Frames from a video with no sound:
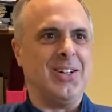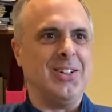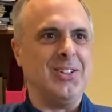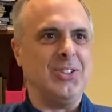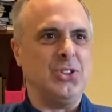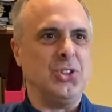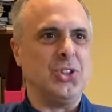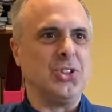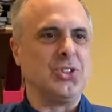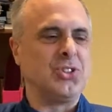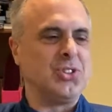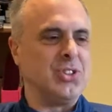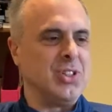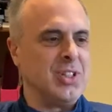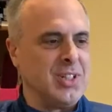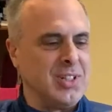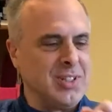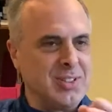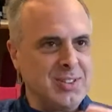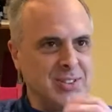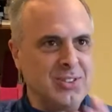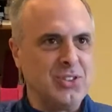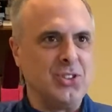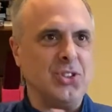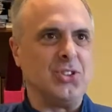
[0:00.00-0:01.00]
just
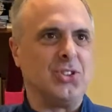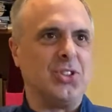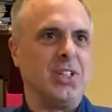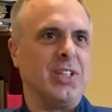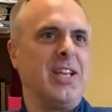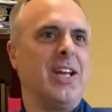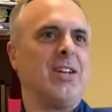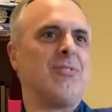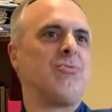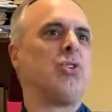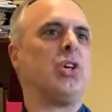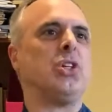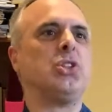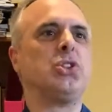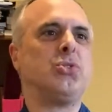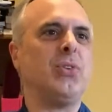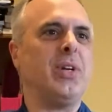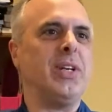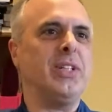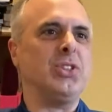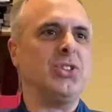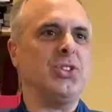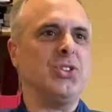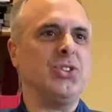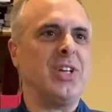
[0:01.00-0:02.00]
to get
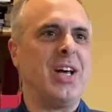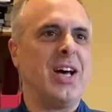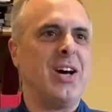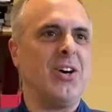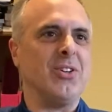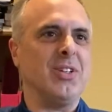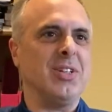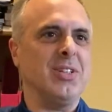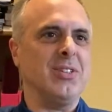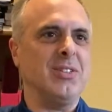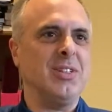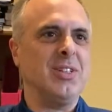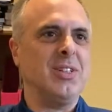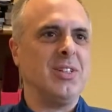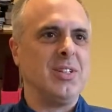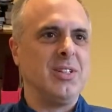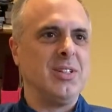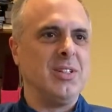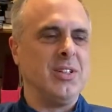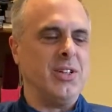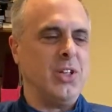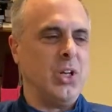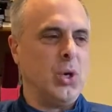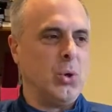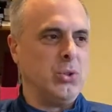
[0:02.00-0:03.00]
frustrations out and
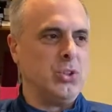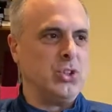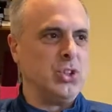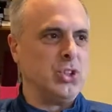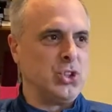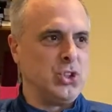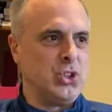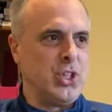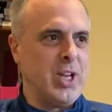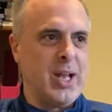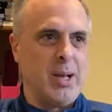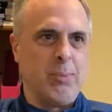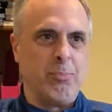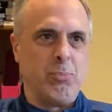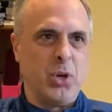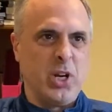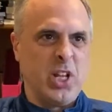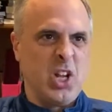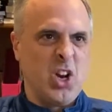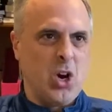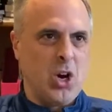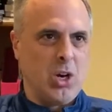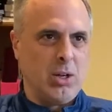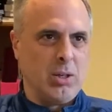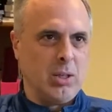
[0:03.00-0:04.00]
just jam pretty
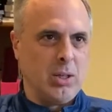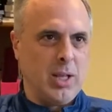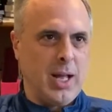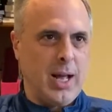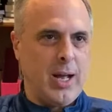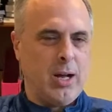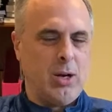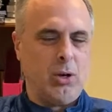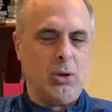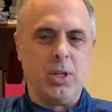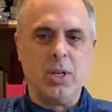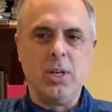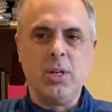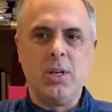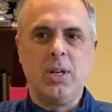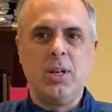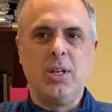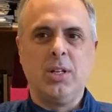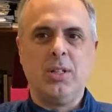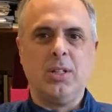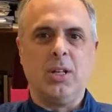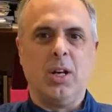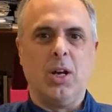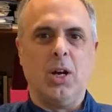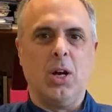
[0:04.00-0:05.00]
hard and loud.
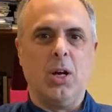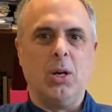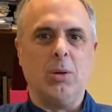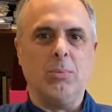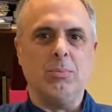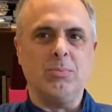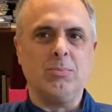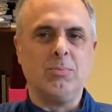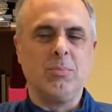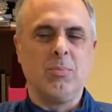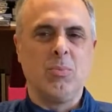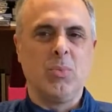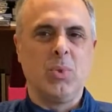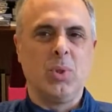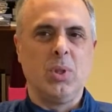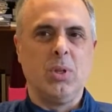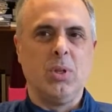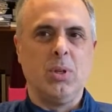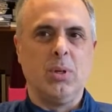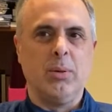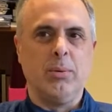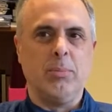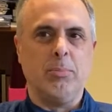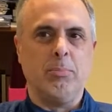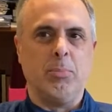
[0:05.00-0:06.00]

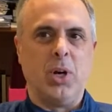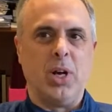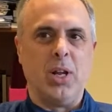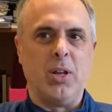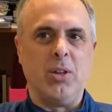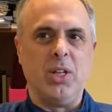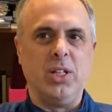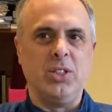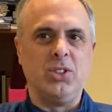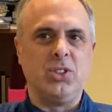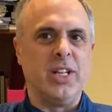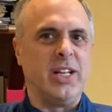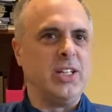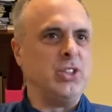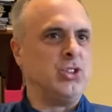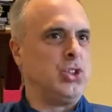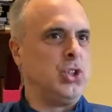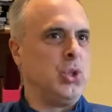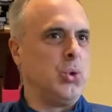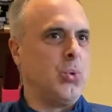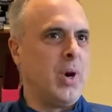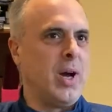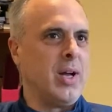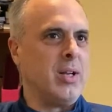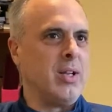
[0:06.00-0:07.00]
But these days
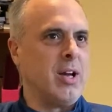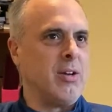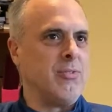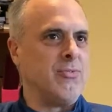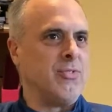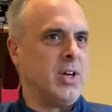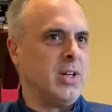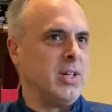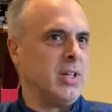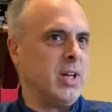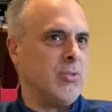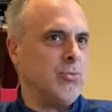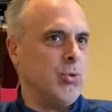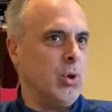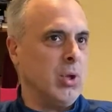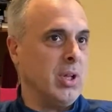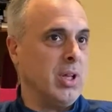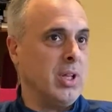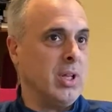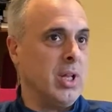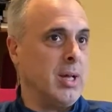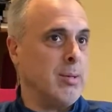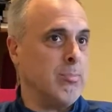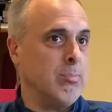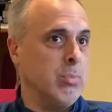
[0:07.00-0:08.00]
too, I find I really
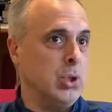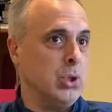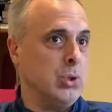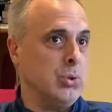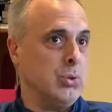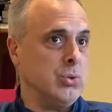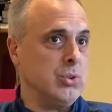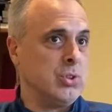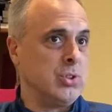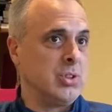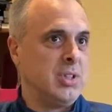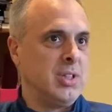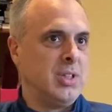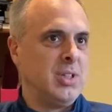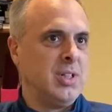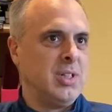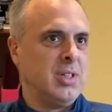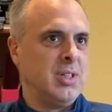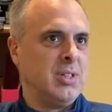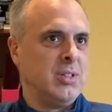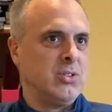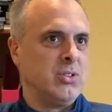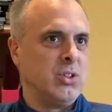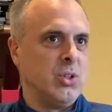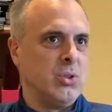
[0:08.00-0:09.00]
like blues.
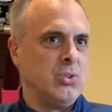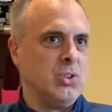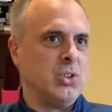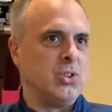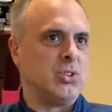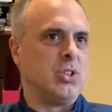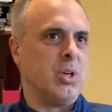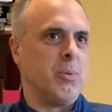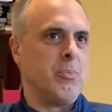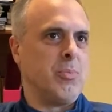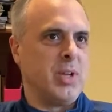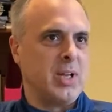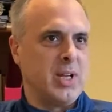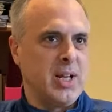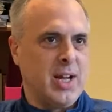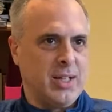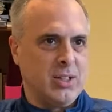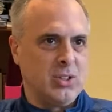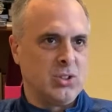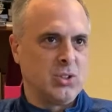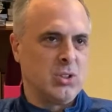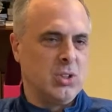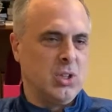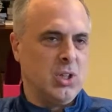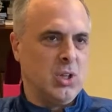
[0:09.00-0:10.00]
So just something kind
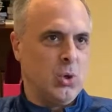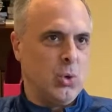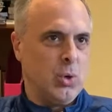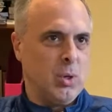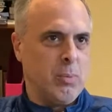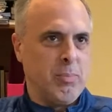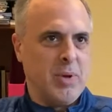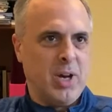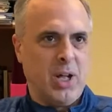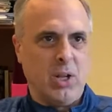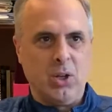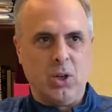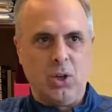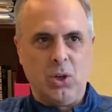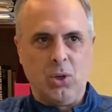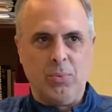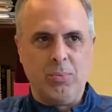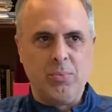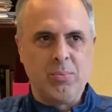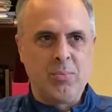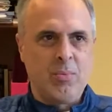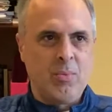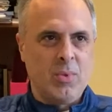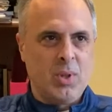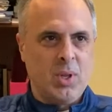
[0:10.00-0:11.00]
of slow and
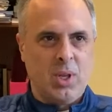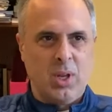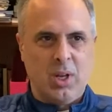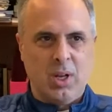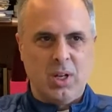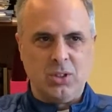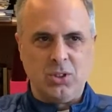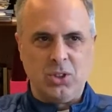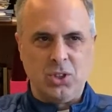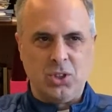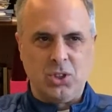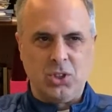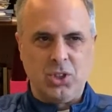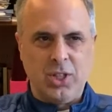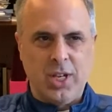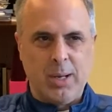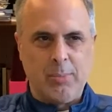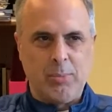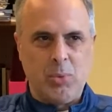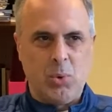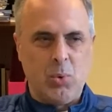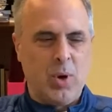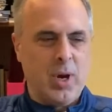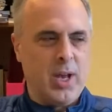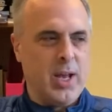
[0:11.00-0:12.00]
mellow, just
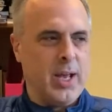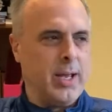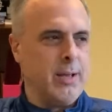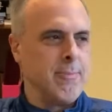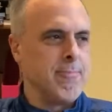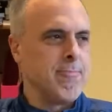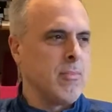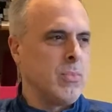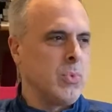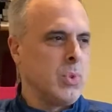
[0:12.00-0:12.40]
jam away.